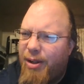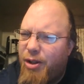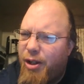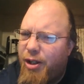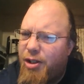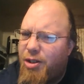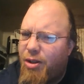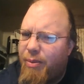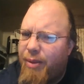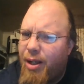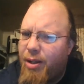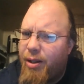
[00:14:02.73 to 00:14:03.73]
I'm not sure you can
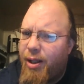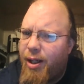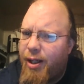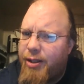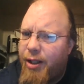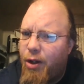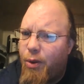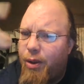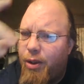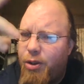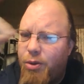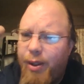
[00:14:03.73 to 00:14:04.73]
slow him down or not, because I know
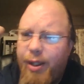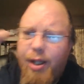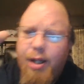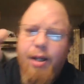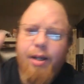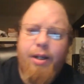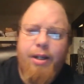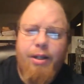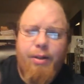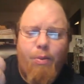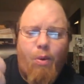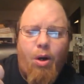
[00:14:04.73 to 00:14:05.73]
in the Joy-Con
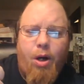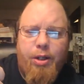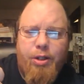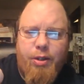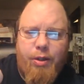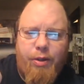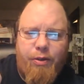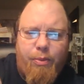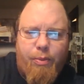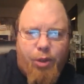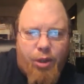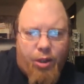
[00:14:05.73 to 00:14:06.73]
he walks, and if
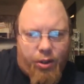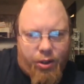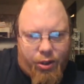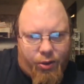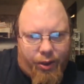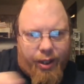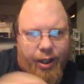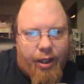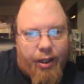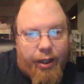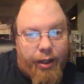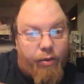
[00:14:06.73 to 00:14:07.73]
you tilt the
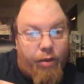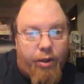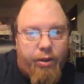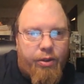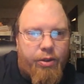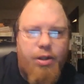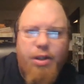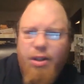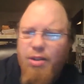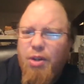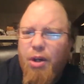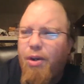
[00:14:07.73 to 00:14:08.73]
Joy-Con, he runs.
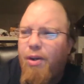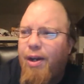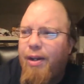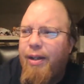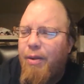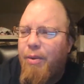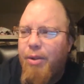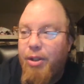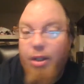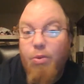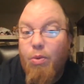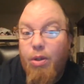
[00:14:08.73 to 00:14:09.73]
So I don't know how that works.
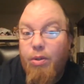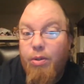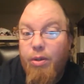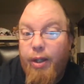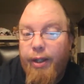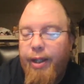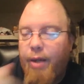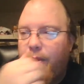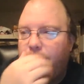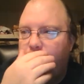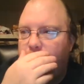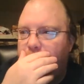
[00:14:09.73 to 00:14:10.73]
It doesn't work like that
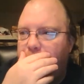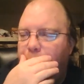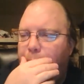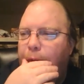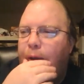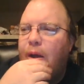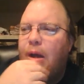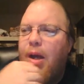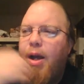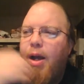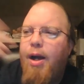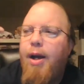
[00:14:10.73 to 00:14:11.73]
with this.
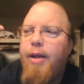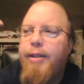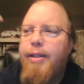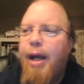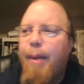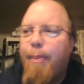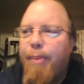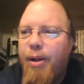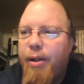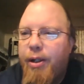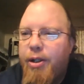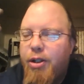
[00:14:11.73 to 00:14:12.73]
Uh, the top
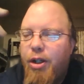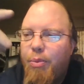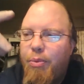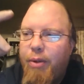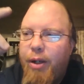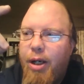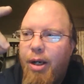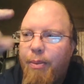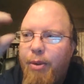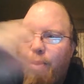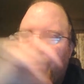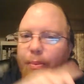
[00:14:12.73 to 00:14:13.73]
button is going to bring
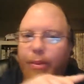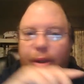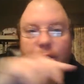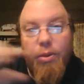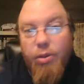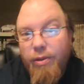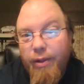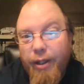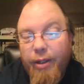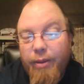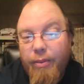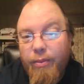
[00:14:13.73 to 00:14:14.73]
up your menu
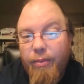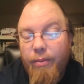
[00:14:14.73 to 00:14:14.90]
screen.